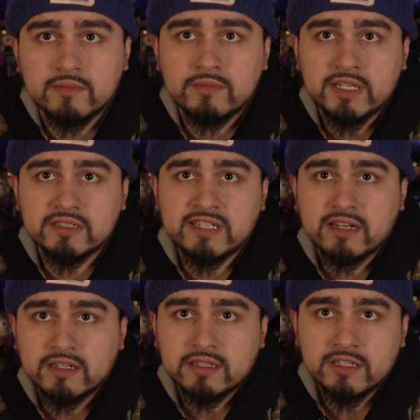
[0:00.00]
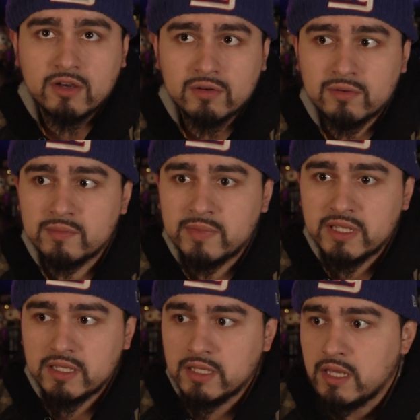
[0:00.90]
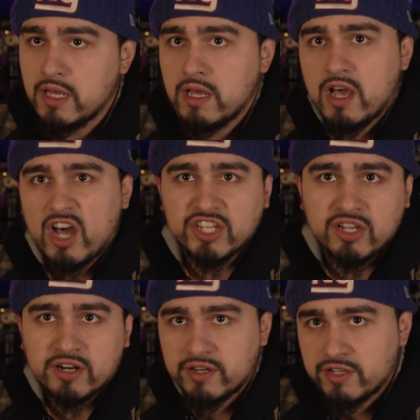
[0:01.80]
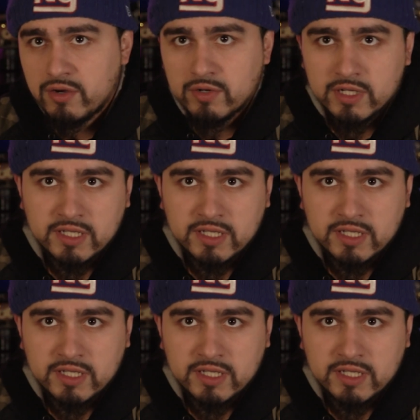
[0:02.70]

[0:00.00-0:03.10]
because technically Yoda would be a younger Yoda.